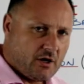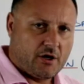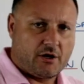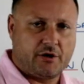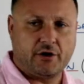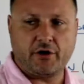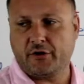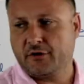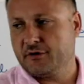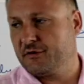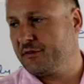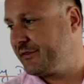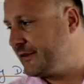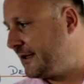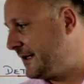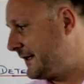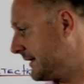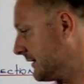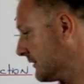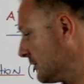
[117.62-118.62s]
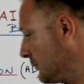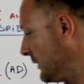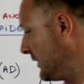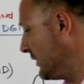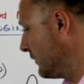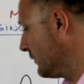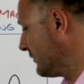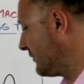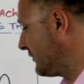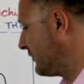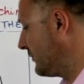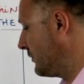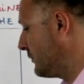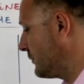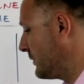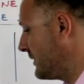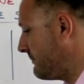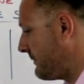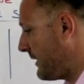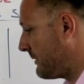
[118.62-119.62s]
Another thing that we
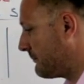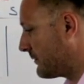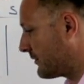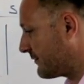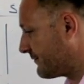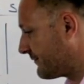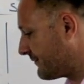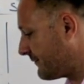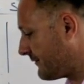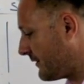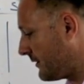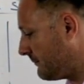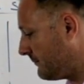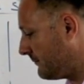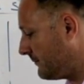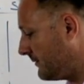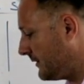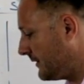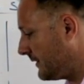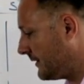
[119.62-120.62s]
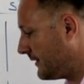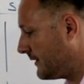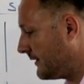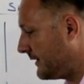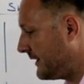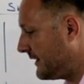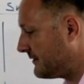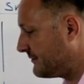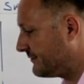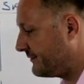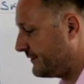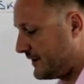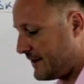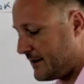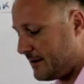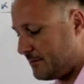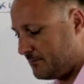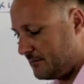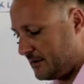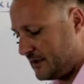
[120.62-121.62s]
also remember from
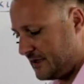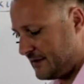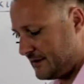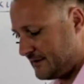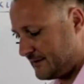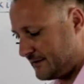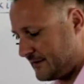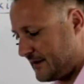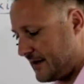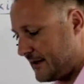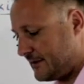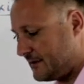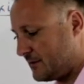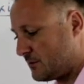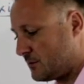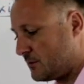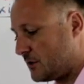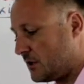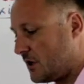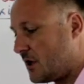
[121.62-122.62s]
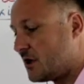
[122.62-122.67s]
SVM is that there were